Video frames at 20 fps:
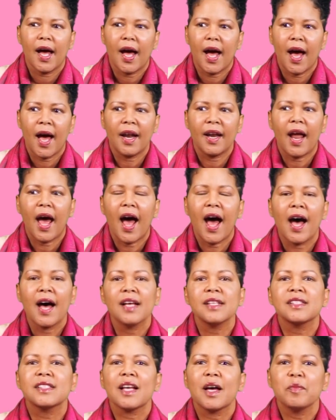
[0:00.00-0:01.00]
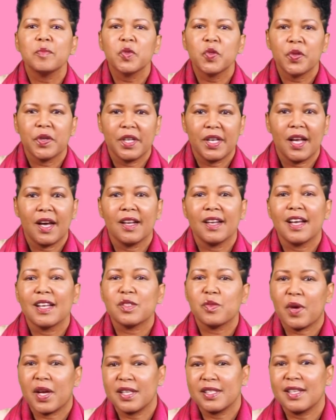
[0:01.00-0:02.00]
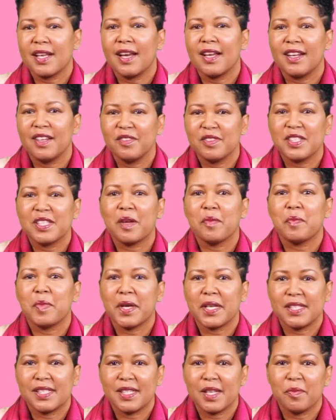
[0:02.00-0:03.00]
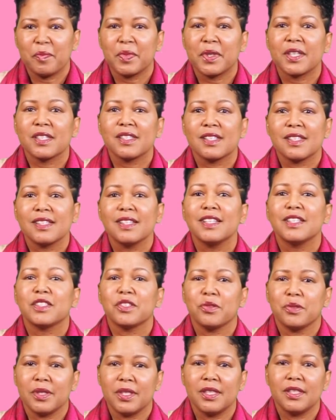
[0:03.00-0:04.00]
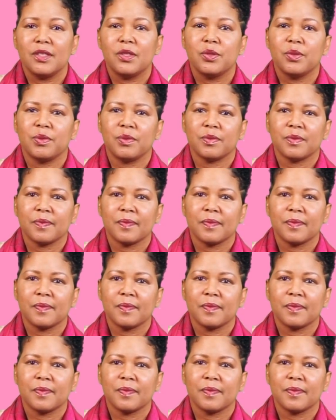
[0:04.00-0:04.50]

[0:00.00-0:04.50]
And as I'm doing that, that's why I say I live step by step, because it's literally two.